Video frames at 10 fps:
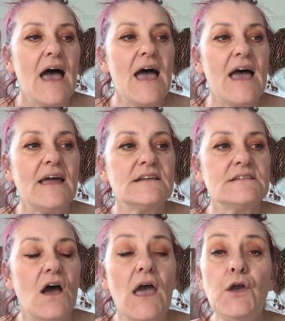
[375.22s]

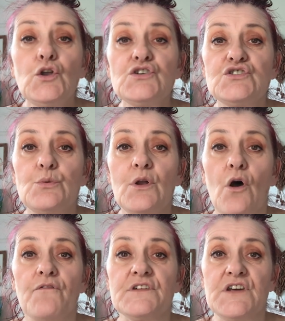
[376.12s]
And I couldn't do a
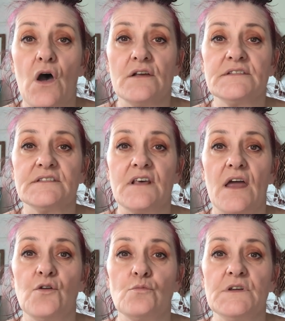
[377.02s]
lot of the tasks that
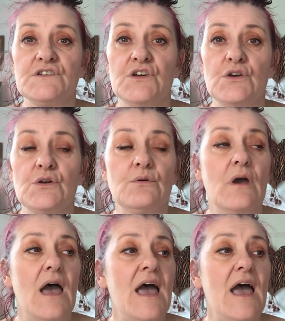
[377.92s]
I normally do.